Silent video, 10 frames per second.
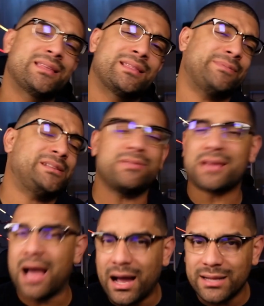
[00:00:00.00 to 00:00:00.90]
Some of the
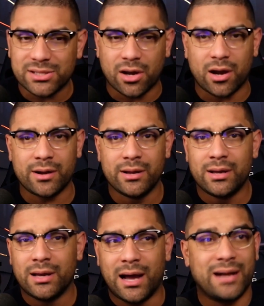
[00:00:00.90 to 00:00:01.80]
cons are,
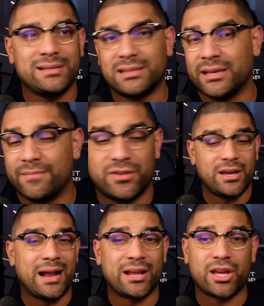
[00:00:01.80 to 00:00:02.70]
honestly, you got
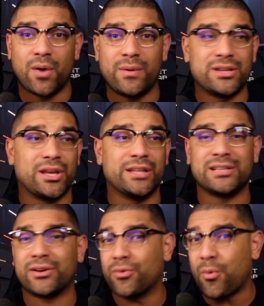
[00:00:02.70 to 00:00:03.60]
to go and it's a
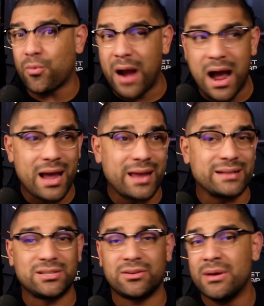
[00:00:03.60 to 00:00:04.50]
grind
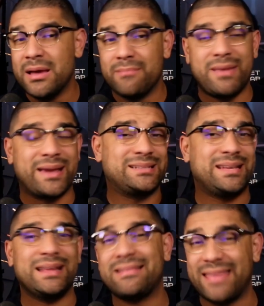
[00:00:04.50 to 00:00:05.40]
to make
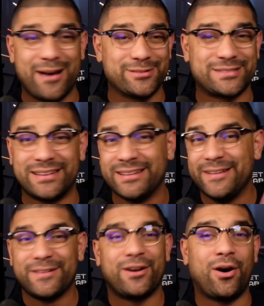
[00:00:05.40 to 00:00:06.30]
10,000
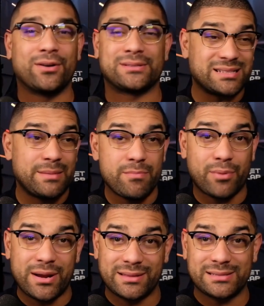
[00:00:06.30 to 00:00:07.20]
calls. Let me
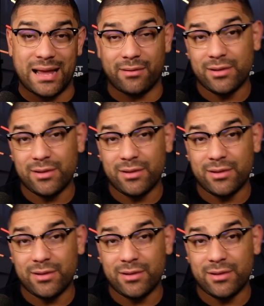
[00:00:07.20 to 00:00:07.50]
break this down.